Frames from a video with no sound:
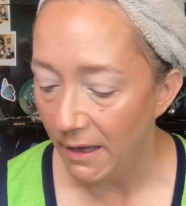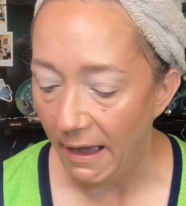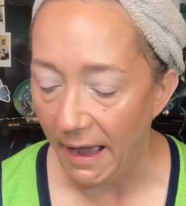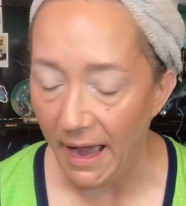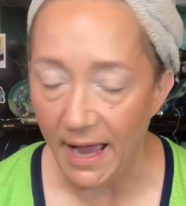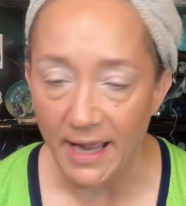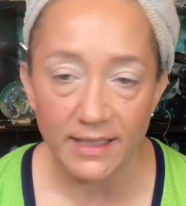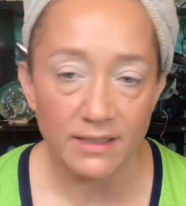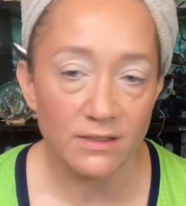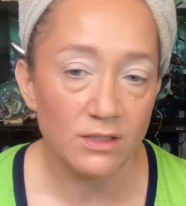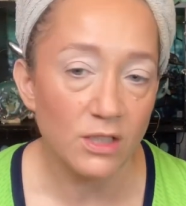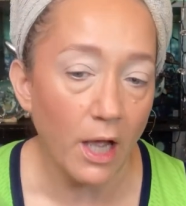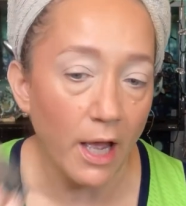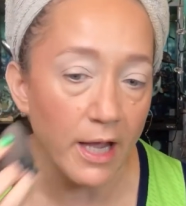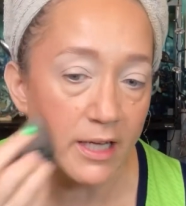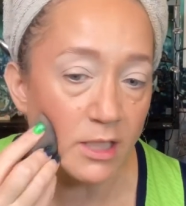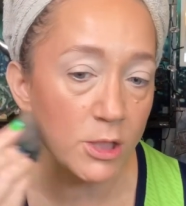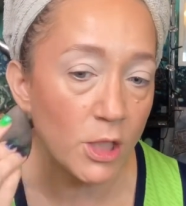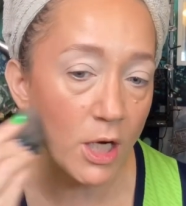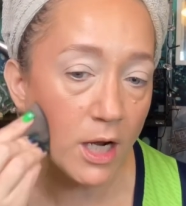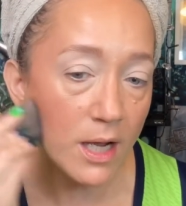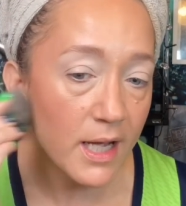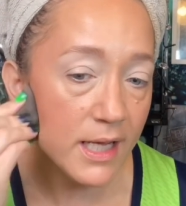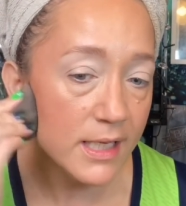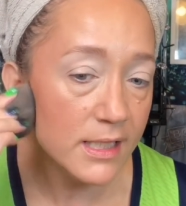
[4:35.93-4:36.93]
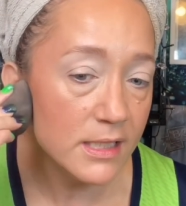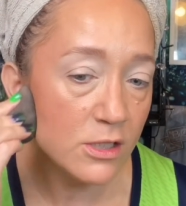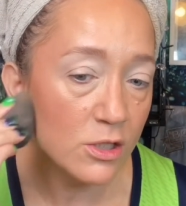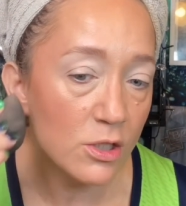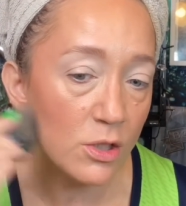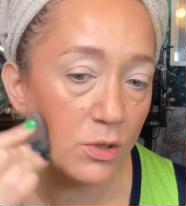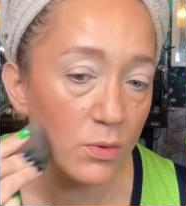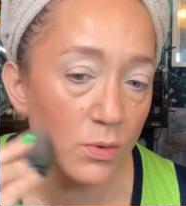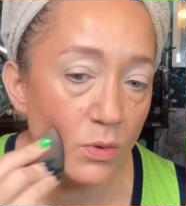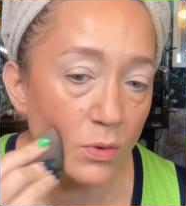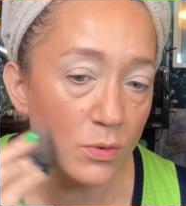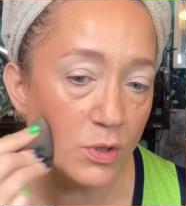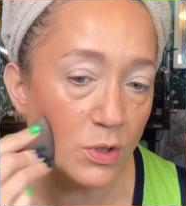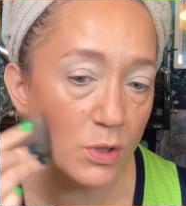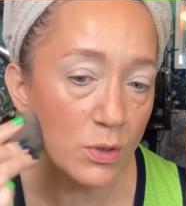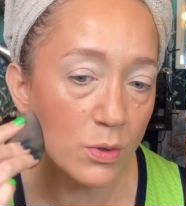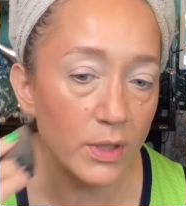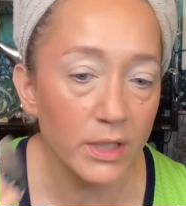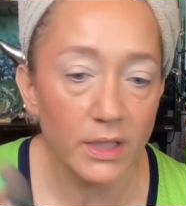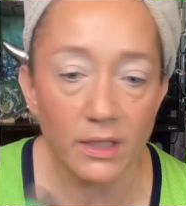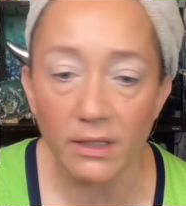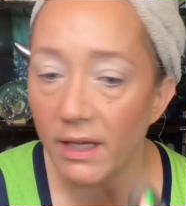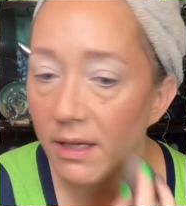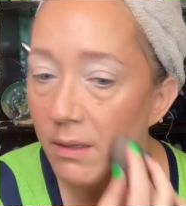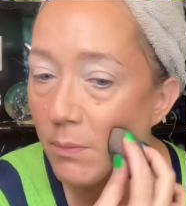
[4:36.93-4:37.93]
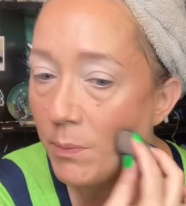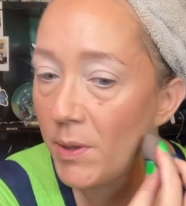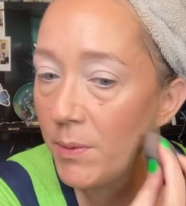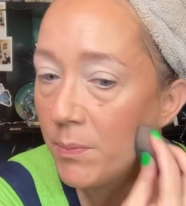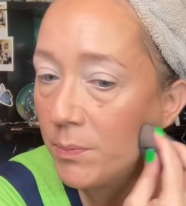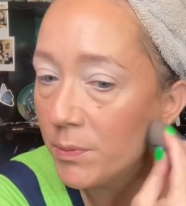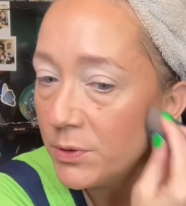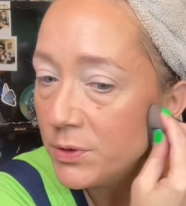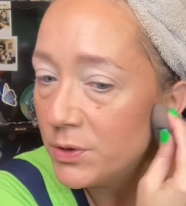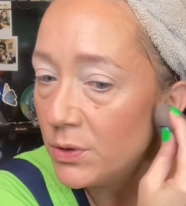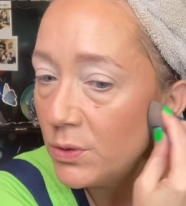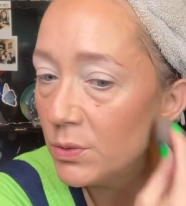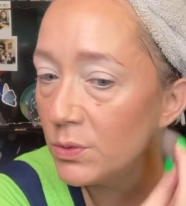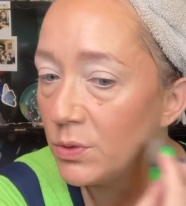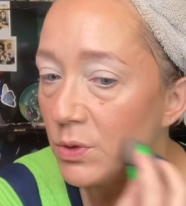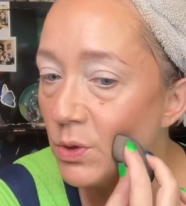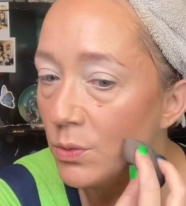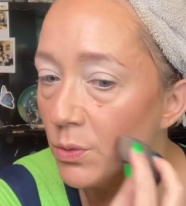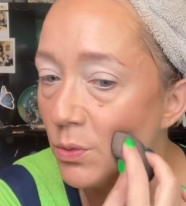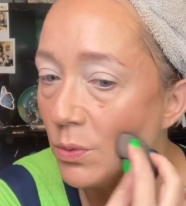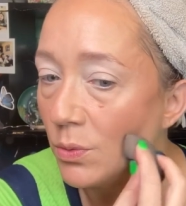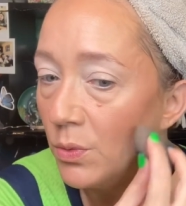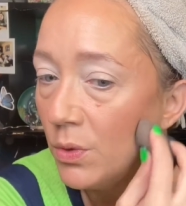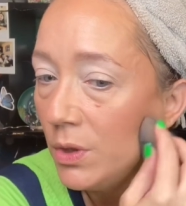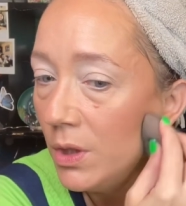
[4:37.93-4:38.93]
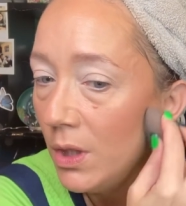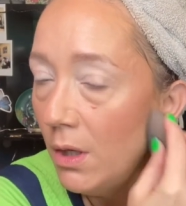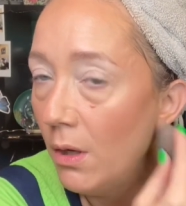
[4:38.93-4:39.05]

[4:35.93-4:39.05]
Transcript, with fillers: I, I try to do it like people do to